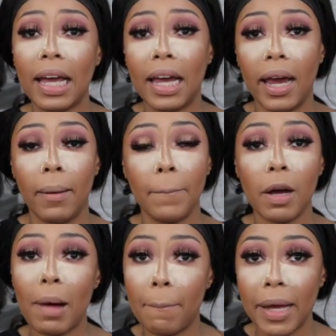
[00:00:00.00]
and
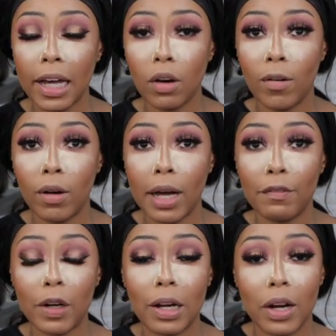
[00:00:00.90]
put my bake on
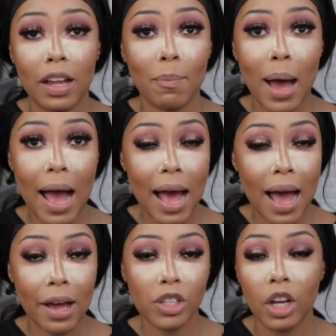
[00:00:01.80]
for underneath my
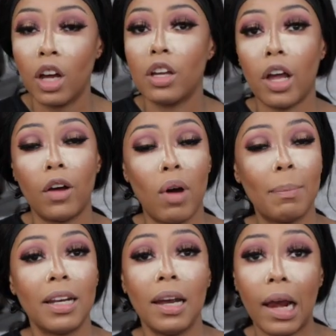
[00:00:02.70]
eyes. Y'all know I've
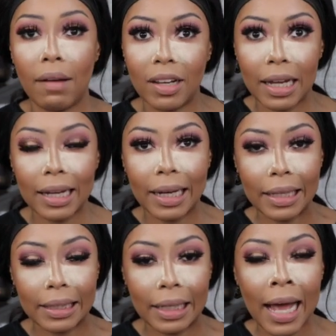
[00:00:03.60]
been loving that
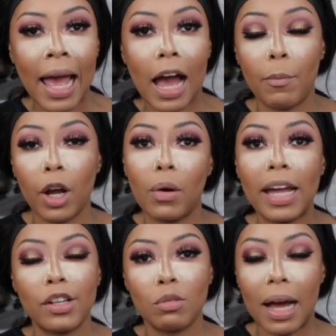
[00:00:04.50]
lately. I'm going to go
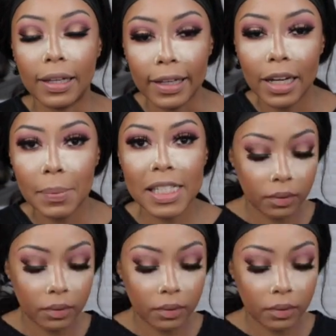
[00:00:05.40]
ahead and do my lips.